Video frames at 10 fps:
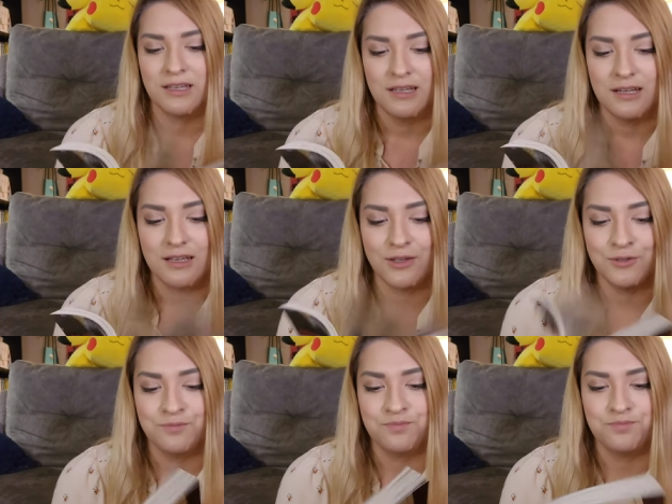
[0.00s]

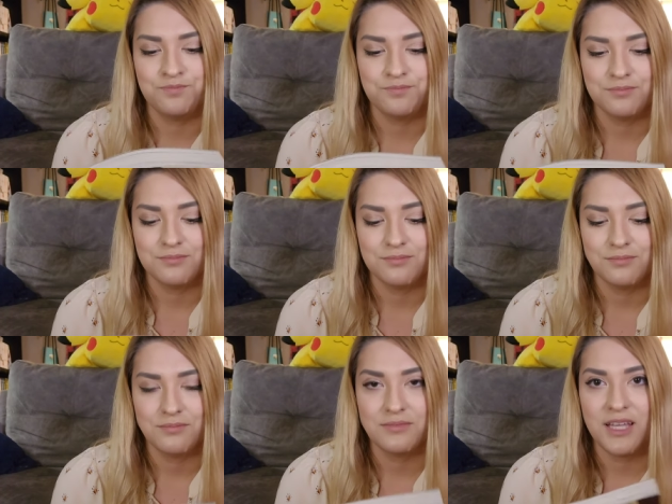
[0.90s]

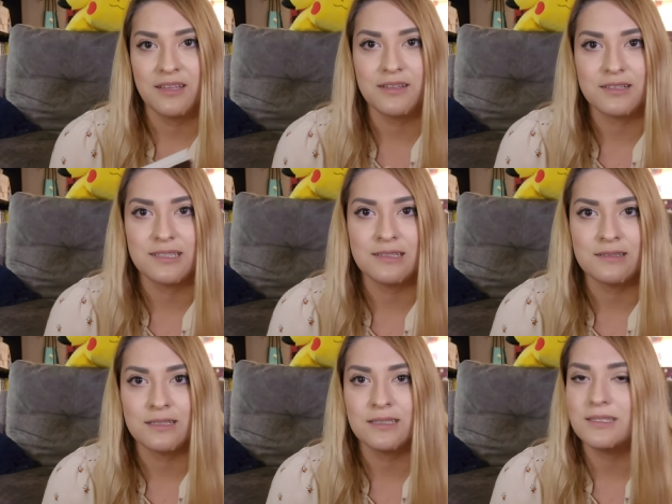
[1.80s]
It looks
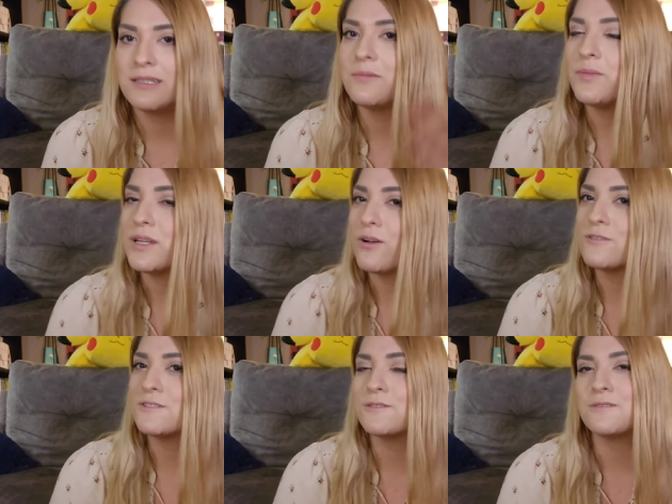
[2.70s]
interesting, but
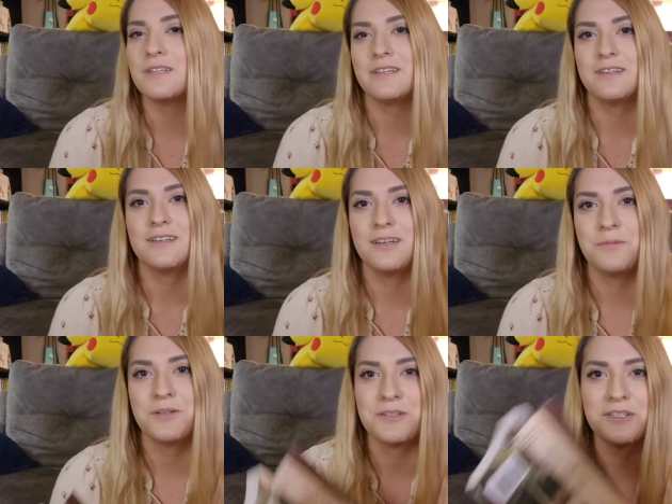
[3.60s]
also like I'm
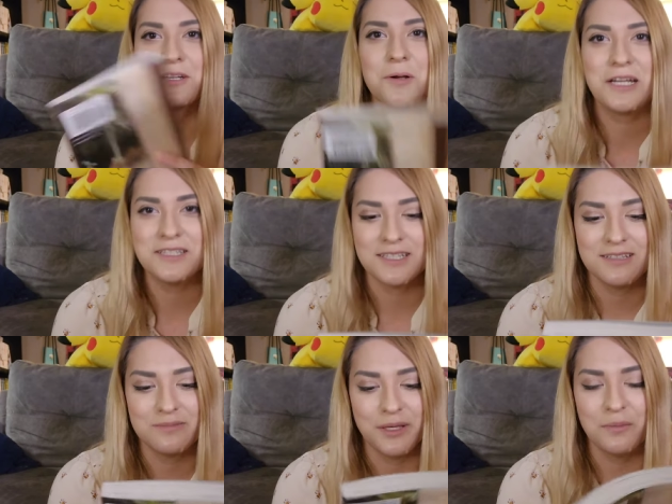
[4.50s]
not sure what it's gonna
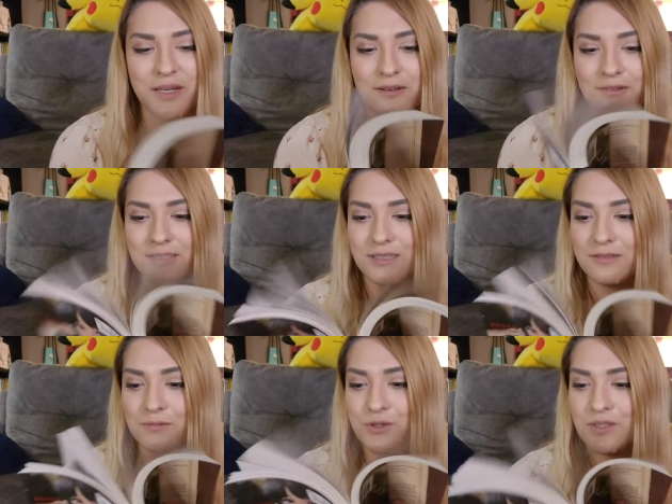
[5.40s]
be about, so
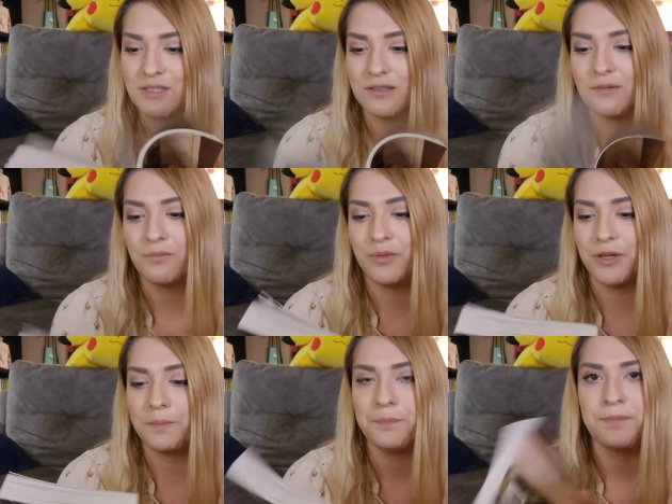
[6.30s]
we'll see. But
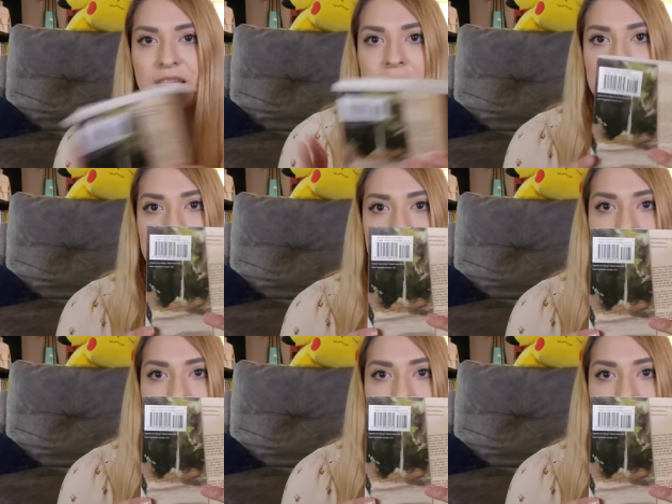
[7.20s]
yeah.